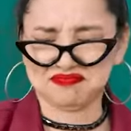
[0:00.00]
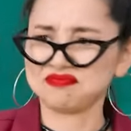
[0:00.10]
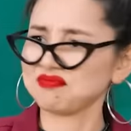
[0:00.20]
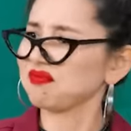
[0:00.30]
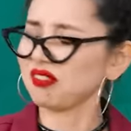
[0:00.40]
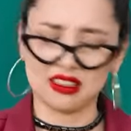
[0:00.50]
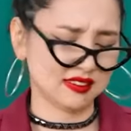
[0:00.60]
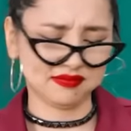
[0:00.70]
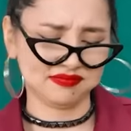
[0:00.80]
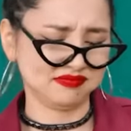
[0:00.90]
Nope.
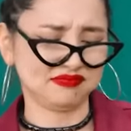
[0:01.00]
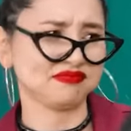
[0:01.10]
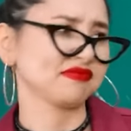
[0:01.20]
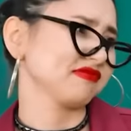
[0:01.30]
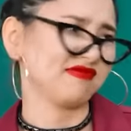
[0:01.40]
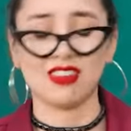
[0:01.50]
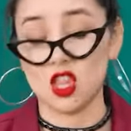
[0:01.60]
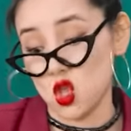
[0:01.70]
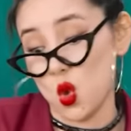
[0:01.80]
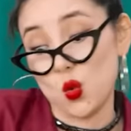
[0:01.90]

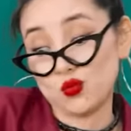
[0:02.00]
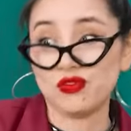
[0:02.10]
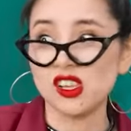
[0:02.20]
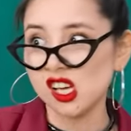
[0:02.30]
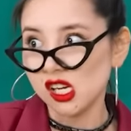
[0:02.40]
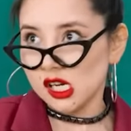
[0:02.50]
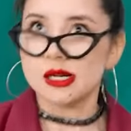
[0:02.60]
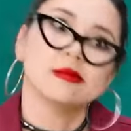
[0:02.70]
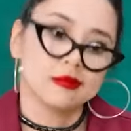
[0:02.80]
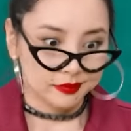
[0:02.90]
Nah.
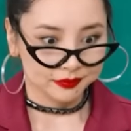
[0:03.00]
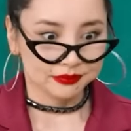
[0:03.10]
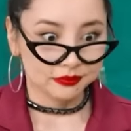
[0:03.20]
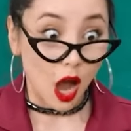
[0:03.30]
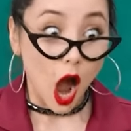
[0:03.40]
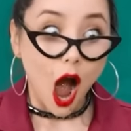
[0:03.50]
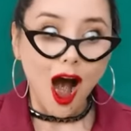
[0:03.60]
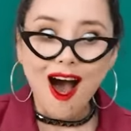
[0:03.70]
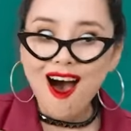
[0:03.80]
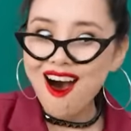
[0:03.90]
Ugh. Aha!
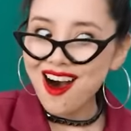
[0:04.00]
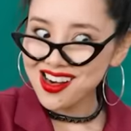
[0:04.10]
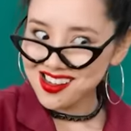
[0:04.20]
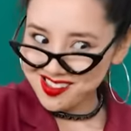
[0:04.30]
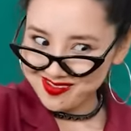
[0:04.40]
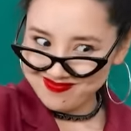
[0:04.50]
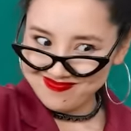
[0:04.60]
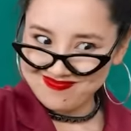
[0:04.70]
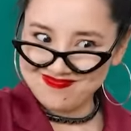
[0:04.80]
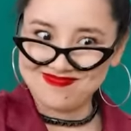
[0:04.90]
This is more
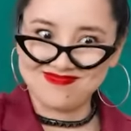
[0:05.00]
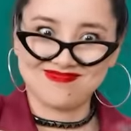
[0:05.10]
like